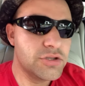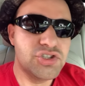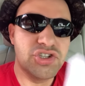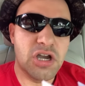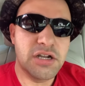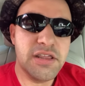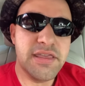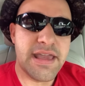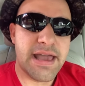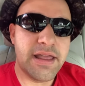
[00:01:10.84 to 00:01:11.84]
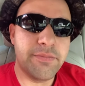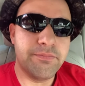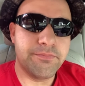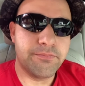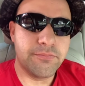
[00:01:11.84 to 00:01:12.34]
Johnny Depp.
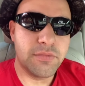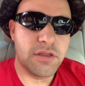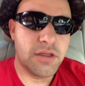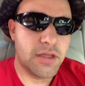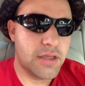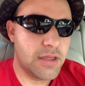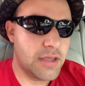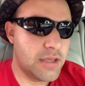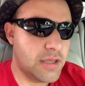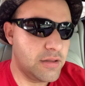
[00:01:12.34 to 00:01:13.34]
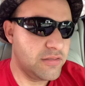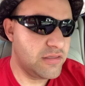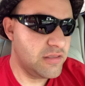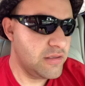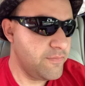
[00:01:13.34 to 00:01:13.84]
And
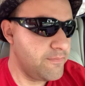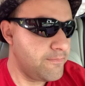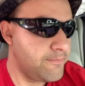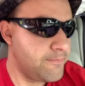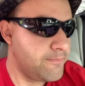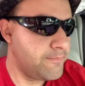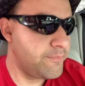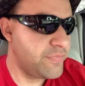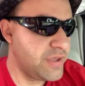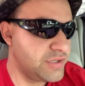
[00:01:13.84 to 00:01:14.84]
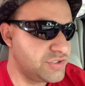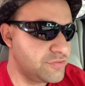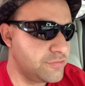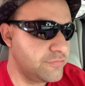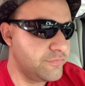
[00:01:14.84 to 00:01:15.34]
send the
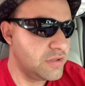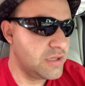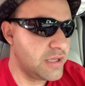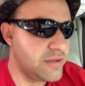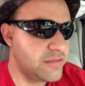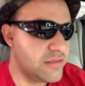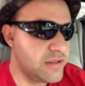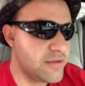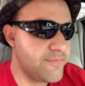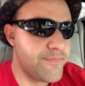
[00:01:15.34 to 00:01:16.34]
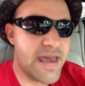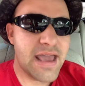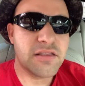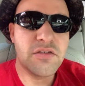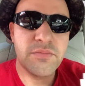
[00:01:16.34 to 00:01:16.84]
picture and send it
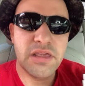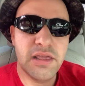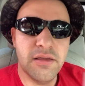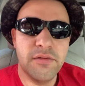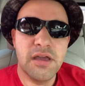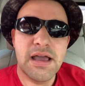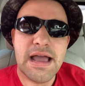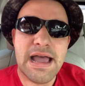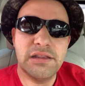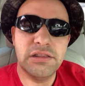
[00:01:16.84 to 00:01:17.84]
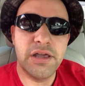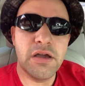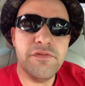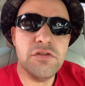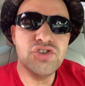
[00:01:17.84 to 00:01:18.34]
back to me. I
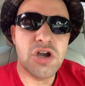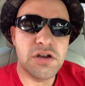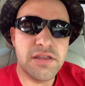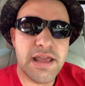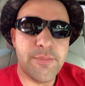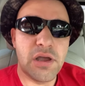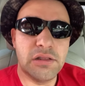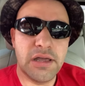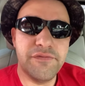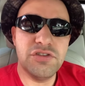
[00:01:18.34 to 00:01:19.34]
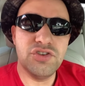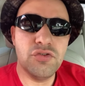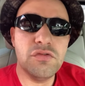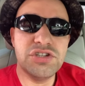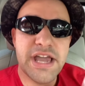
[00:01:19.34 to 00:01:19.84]
love you, Johnny Depp. I love you
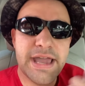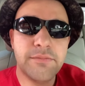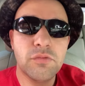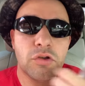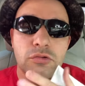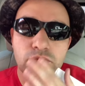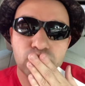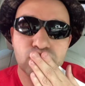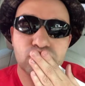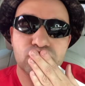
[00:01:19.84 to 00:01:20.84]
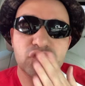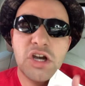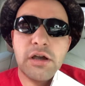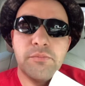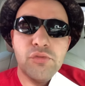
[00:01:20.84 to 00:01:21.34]
too, James.
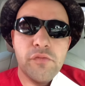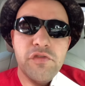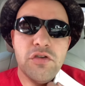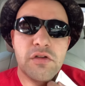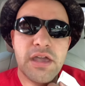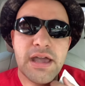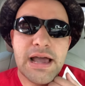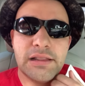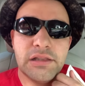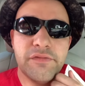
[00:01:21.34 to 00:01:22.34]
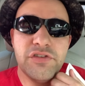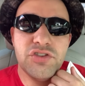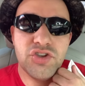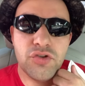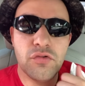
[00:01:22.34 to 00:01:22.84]
Mwah. Boom, you care. I love you
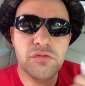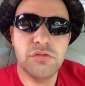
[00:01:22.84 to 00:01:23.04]
too.